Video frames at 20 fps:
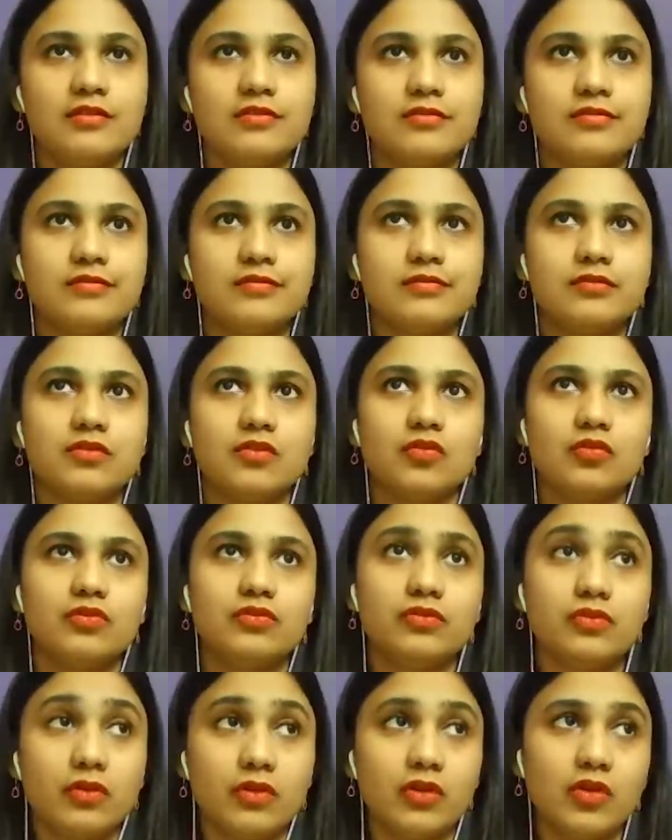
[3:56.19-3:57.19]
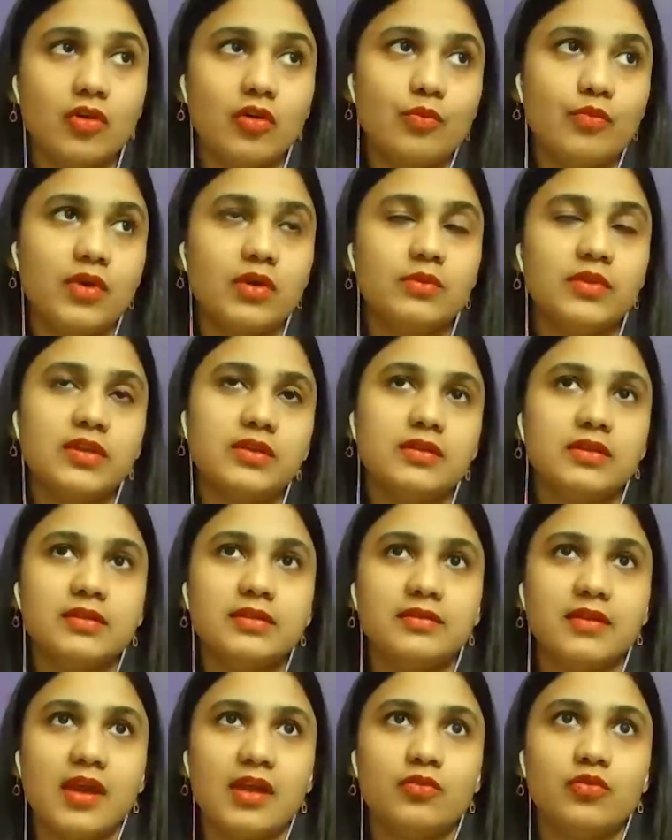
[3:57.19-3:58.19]
So the story got published
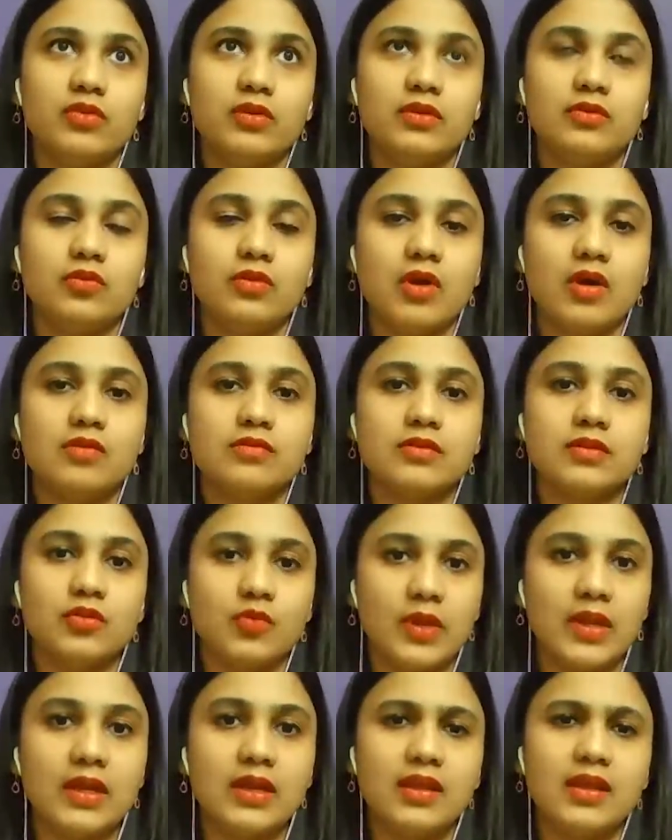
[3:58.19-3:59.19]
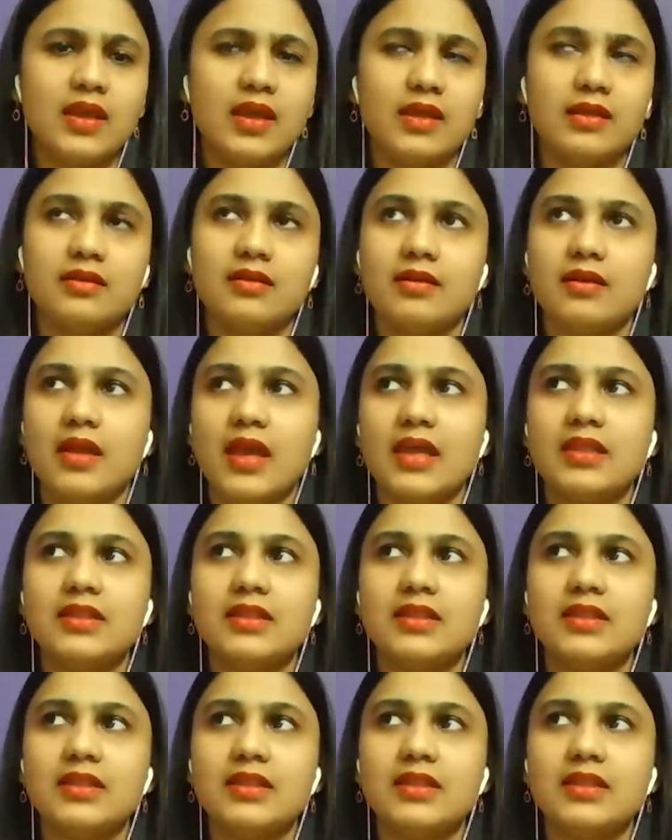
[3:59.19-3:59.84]
in January 2020, and